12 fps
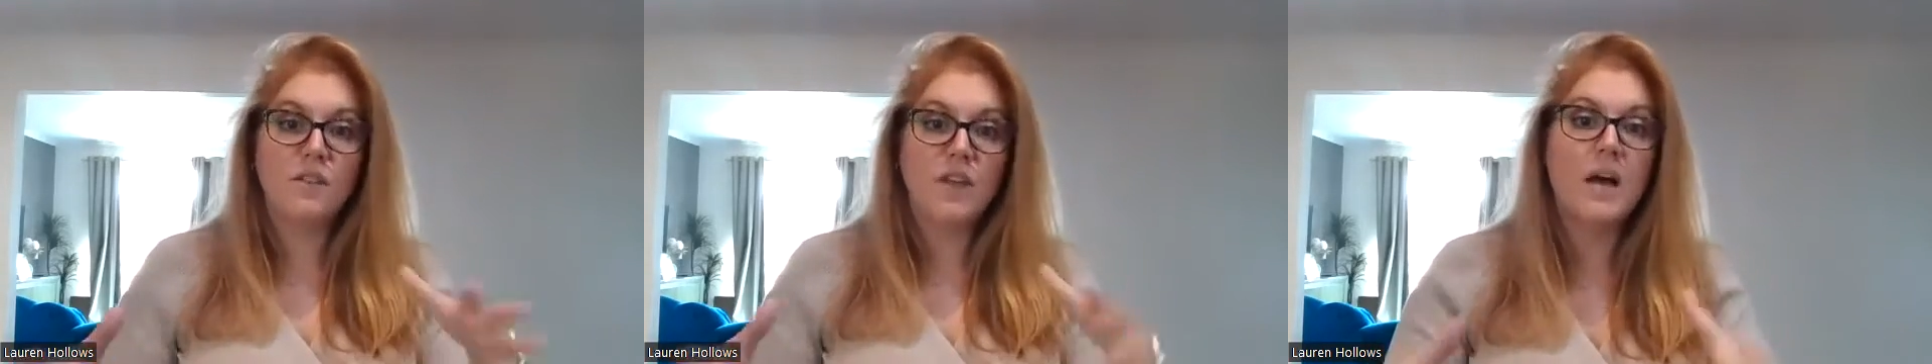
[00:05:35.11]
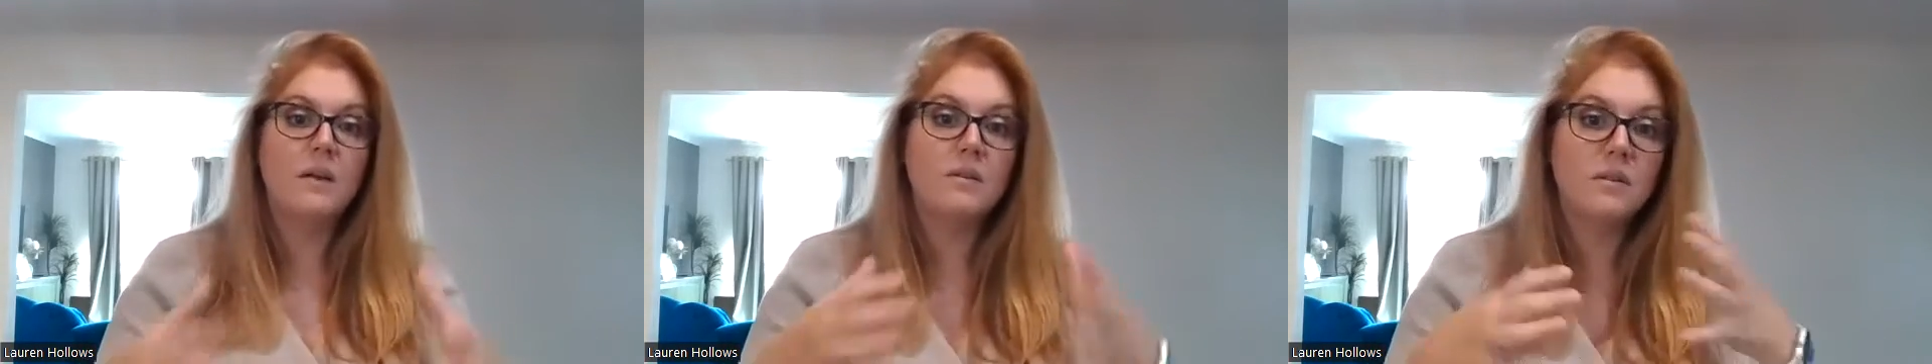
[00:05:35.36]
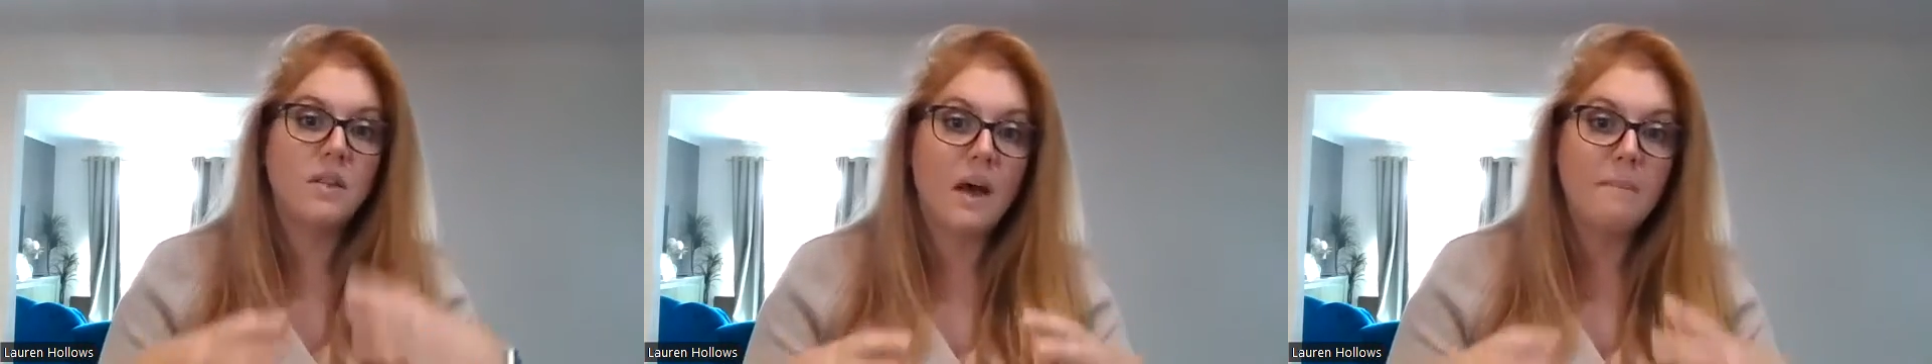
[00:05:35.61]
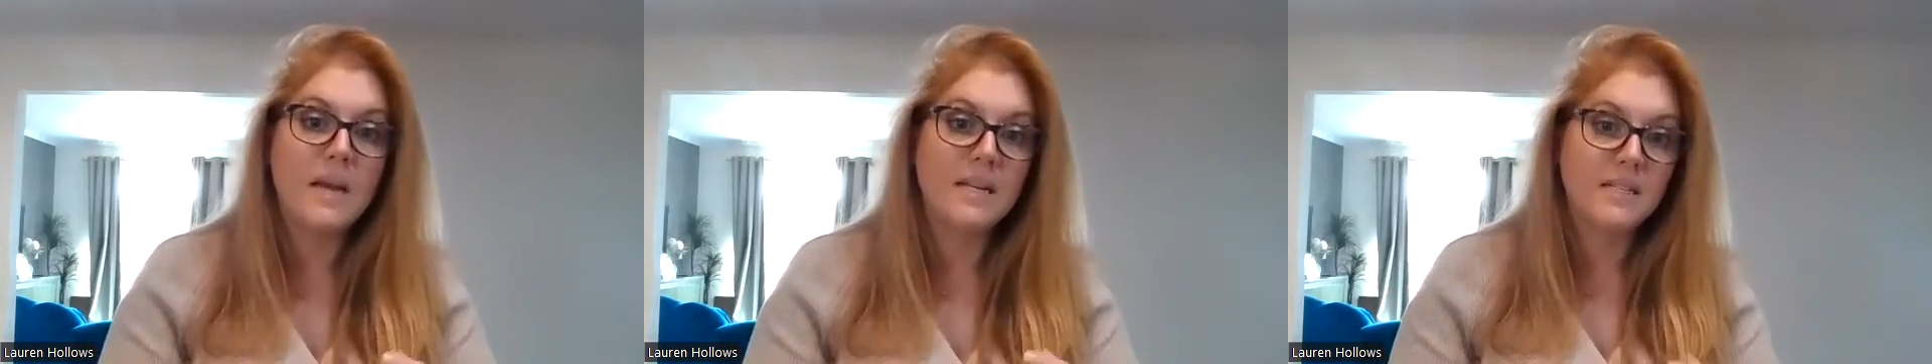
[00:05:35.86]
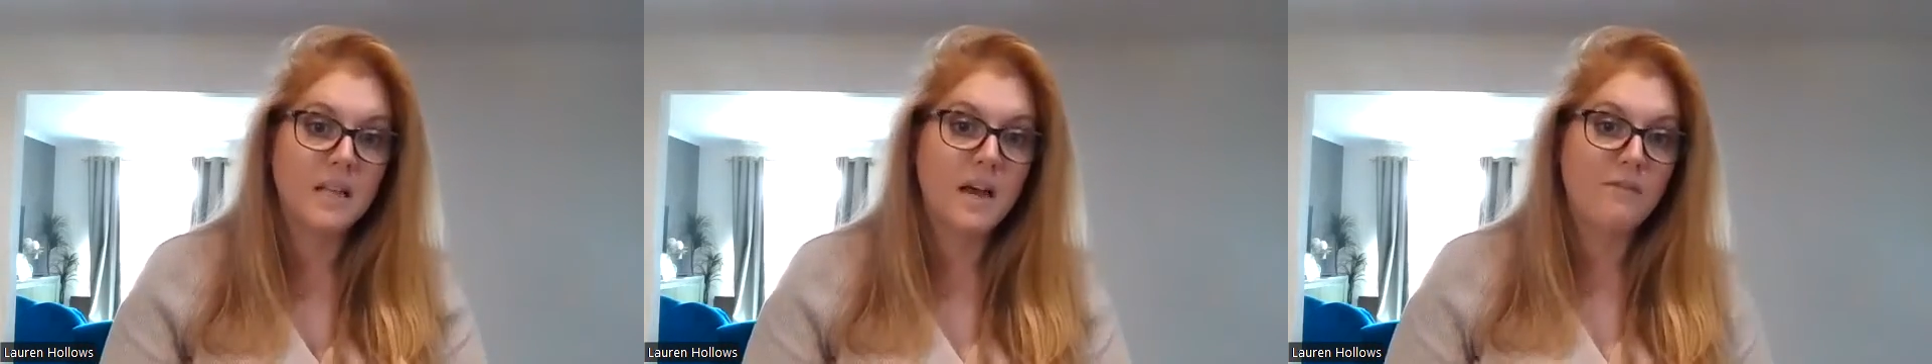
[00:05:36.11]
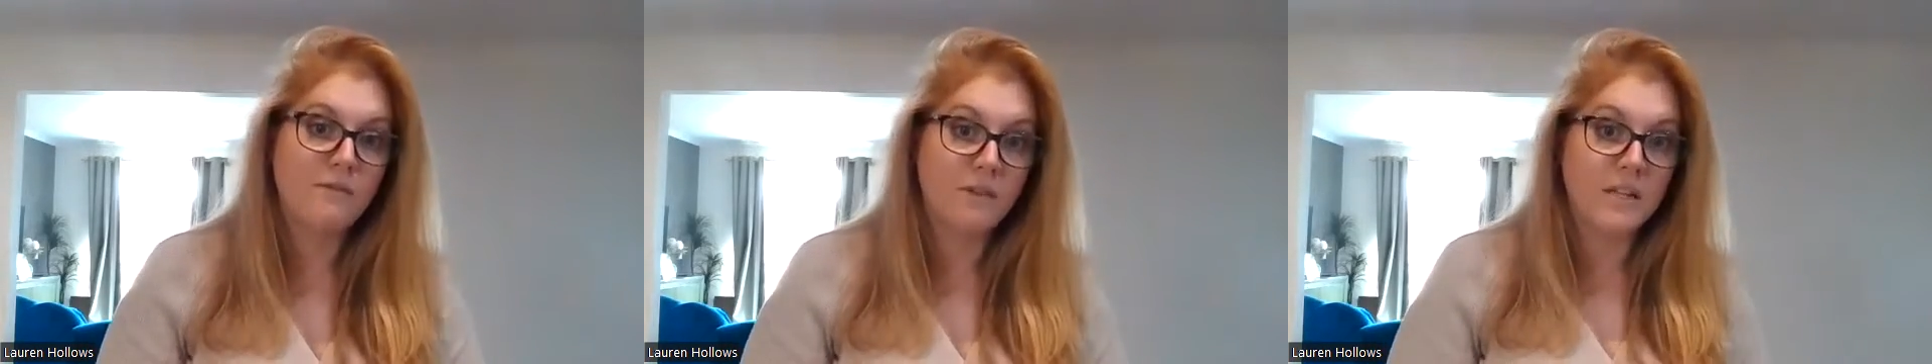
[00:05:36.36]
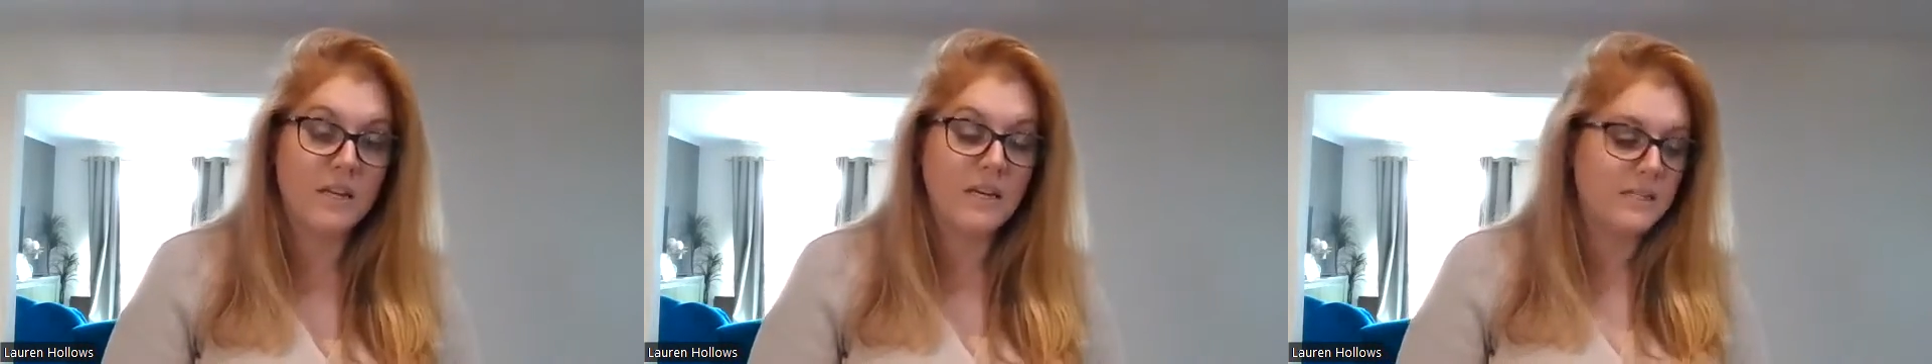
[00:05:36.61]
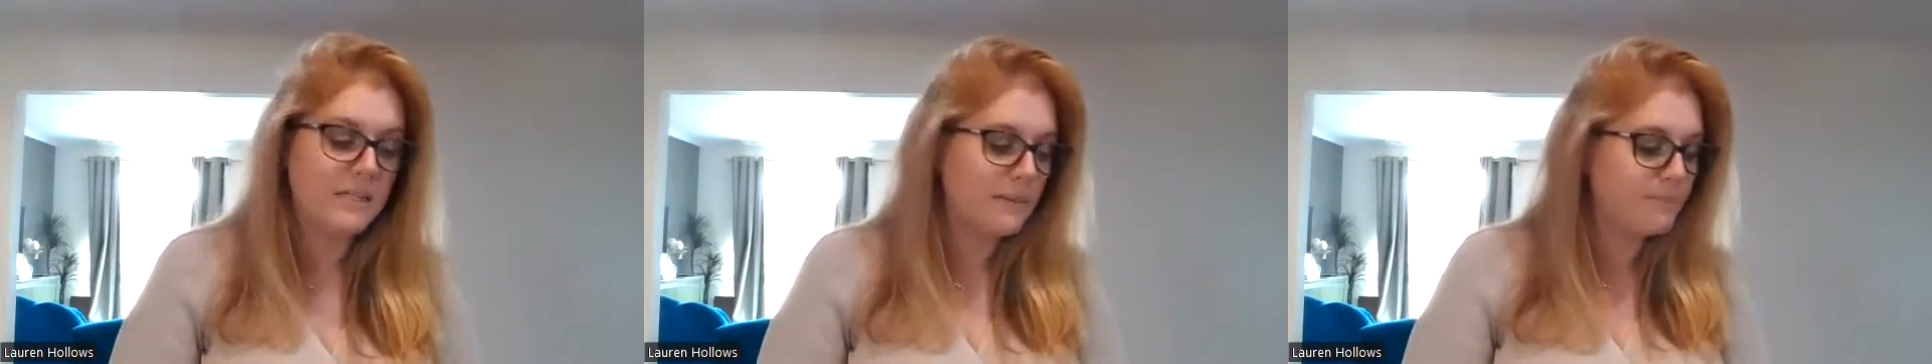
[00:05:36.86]
that makes life really
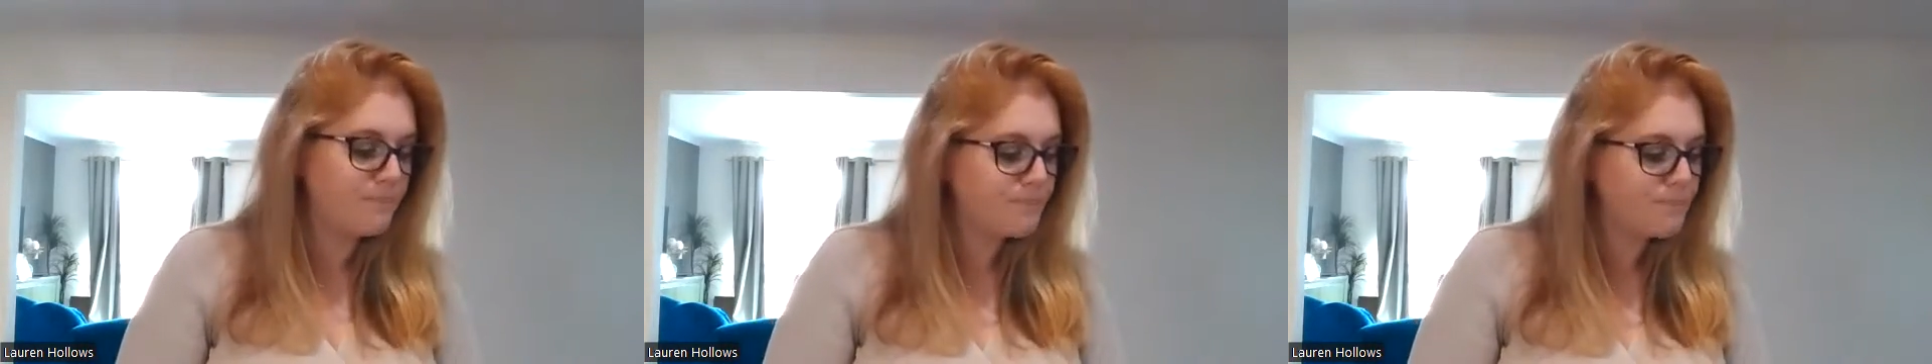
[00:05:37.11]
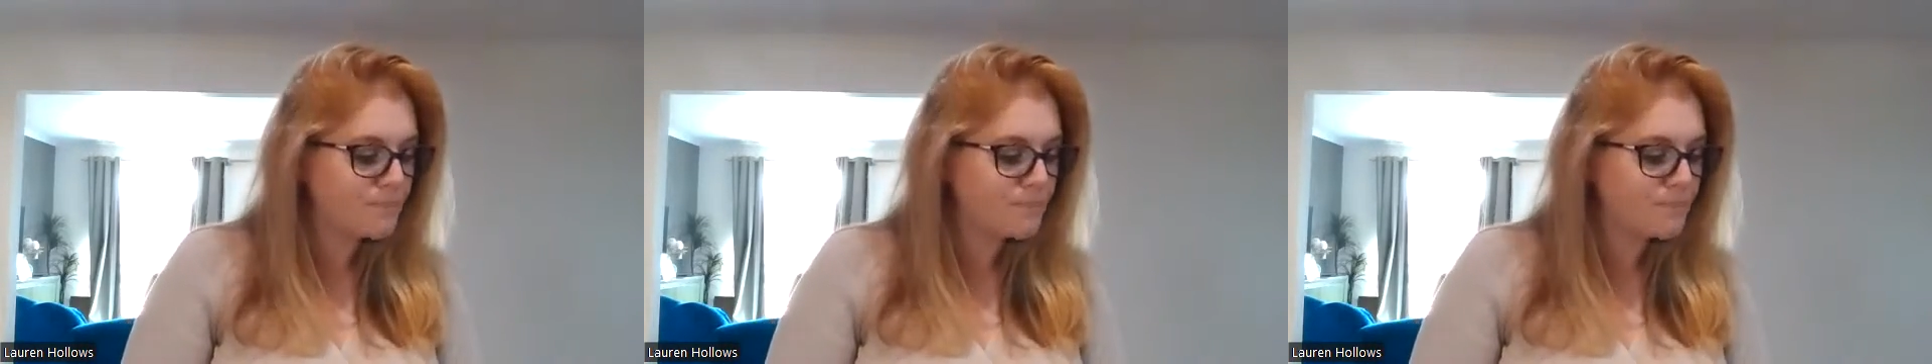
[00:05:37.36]
easy.